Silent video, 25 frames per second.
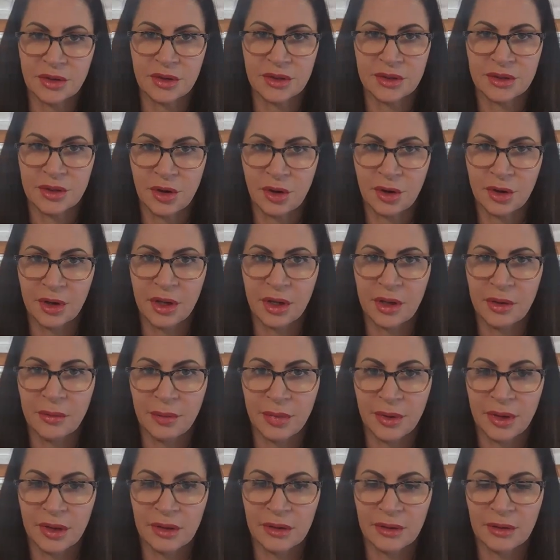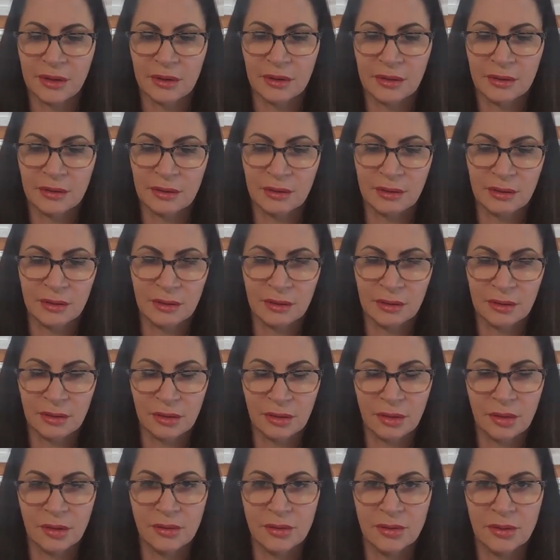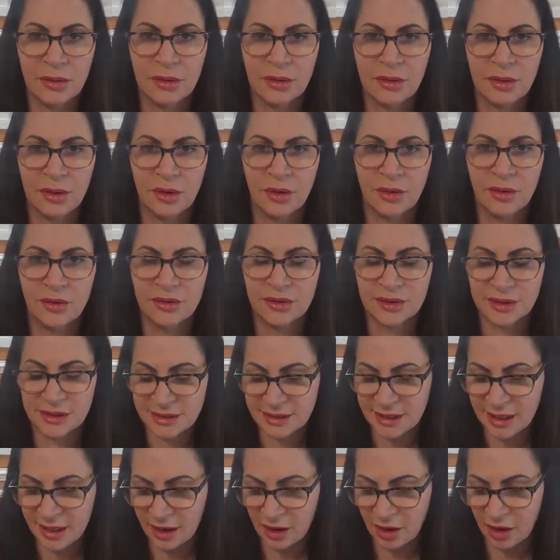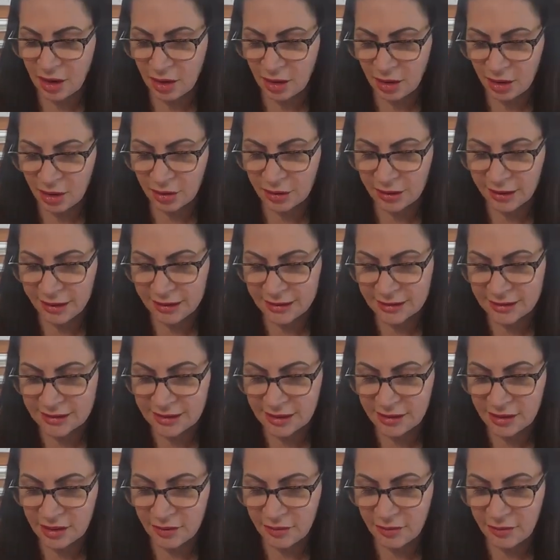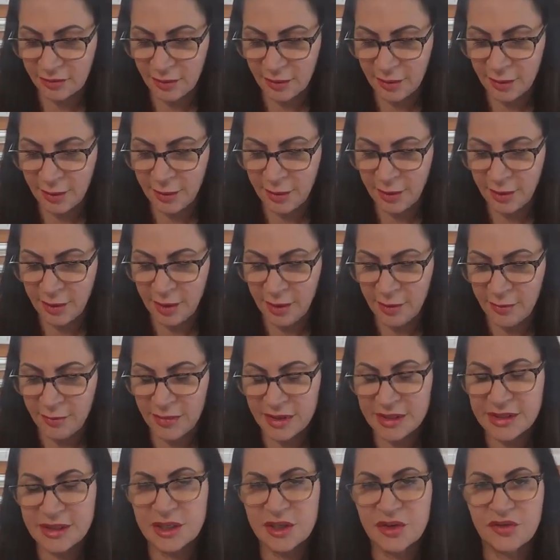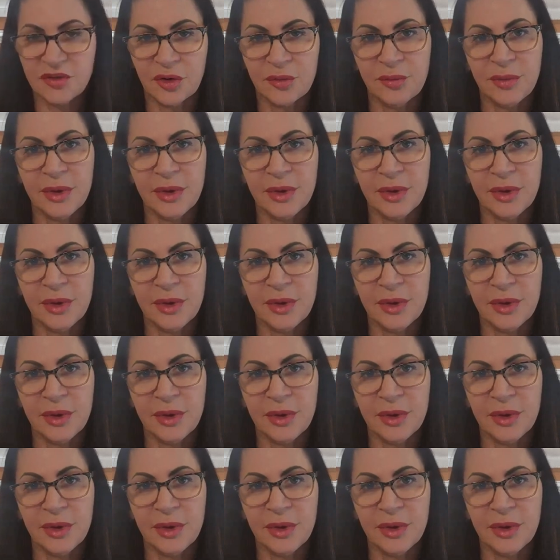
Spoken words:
are a target, but who's to say? All I can say, the message for